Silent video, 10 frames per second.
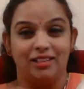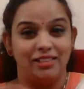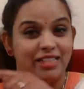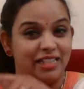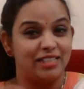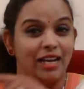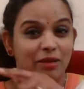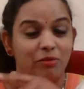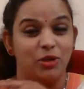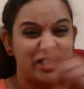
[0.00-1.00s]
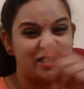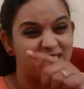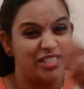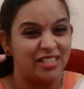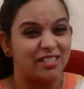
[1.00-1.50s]
daytime, you know, it's
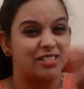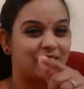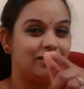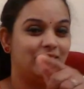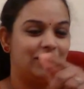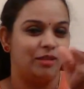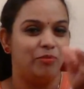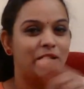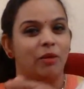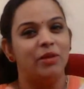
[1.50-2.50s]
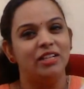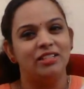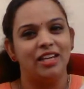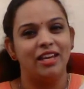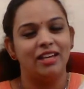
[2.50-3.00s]
just becoming
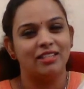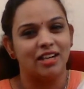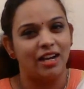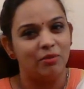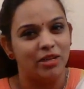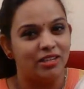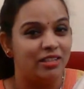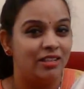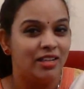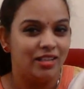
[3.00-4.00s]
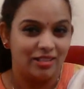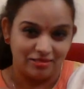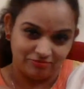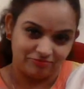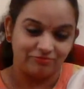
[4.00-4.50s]
daytime in
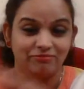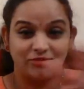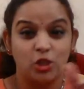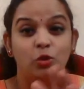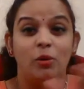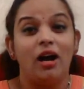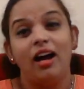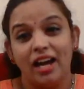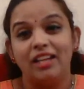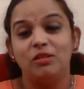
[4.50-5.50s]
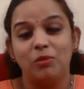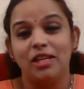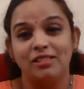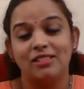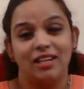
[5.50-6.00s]
Cuba and
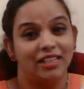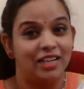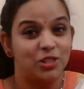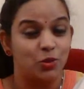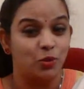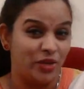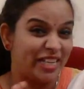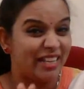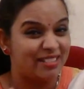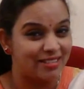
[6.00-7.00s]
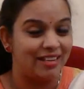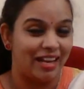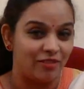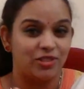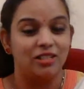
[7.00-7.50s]
places like that. So we can still
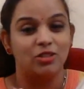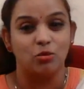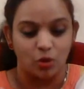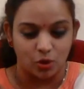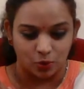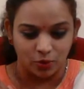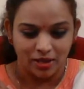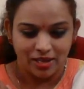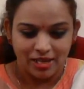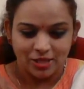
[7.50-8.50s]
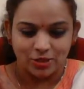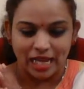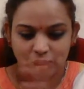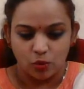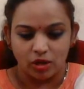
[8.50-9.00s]
have till tomorrow. So
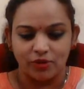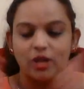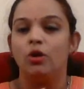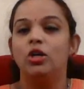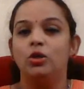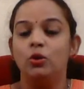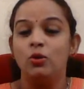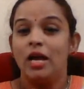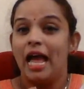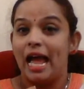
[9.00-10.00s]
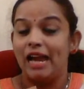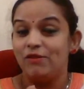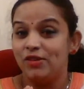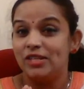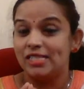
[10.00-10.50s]
that's what we are going to do, and we
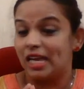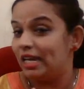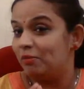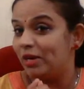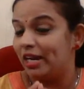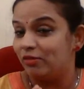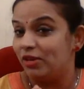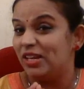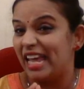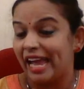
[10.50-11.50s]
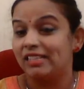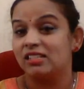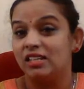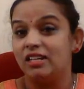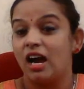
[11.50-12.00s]
will celebrate, we will
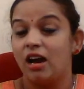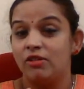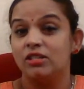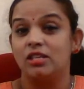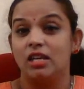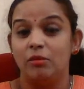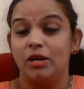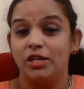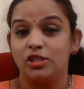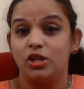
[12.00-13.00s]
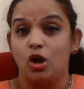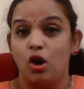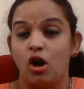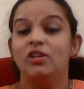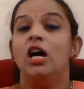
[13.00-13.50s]
extend our celebration
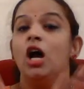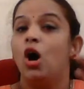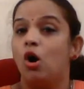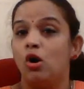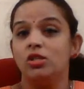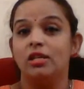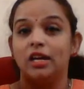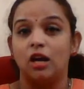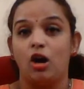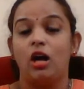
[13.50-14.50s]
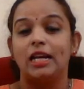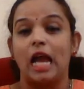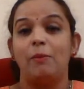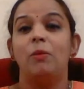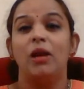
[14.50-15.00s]
of Jose Raul
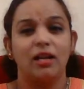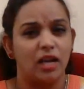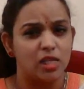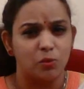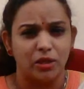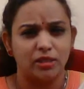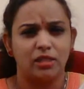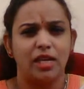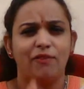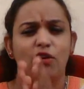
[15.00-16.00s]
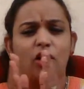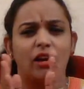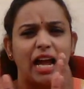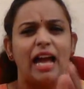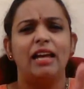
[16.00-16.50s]
Capablanca's birthday for
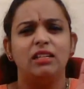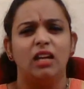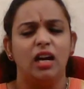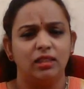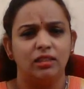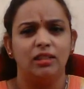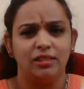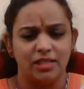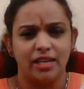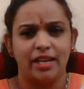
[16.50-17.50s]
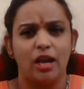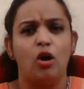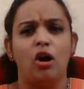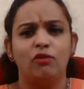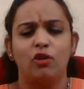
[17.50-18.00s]
another day
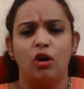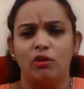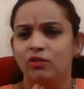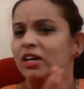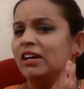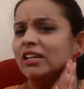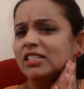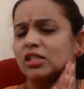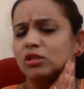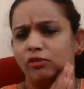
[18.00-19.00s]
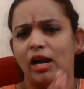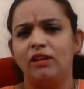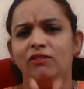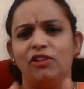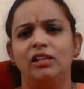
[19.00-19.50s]
of such
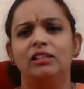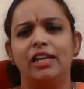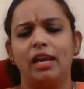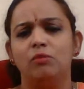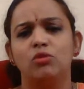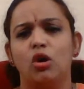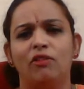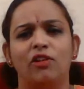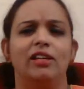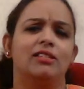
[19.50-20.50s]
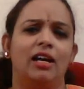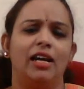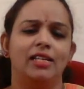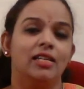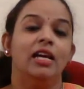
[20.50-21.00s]
fun-filled games of his,
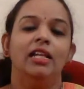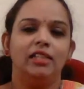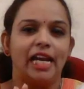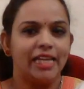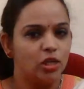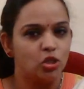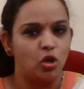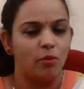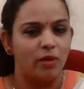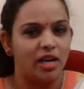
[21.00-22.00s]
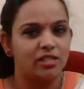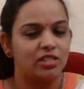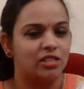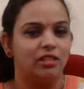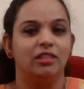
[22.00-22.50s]
guys. Thank you so
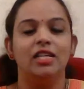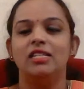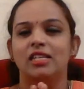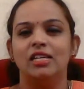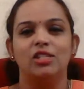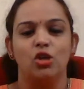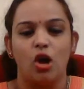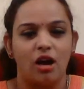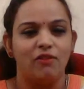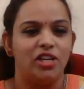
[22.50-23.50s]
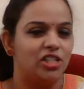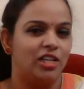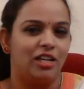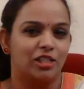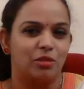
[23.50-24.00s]
much. This is your Vijay
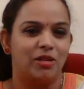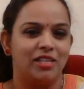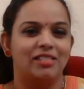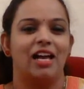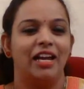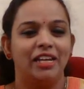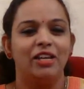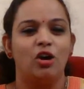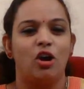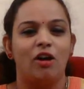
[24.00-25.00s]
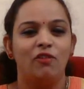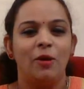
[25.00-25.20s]
Lakshmi signing off.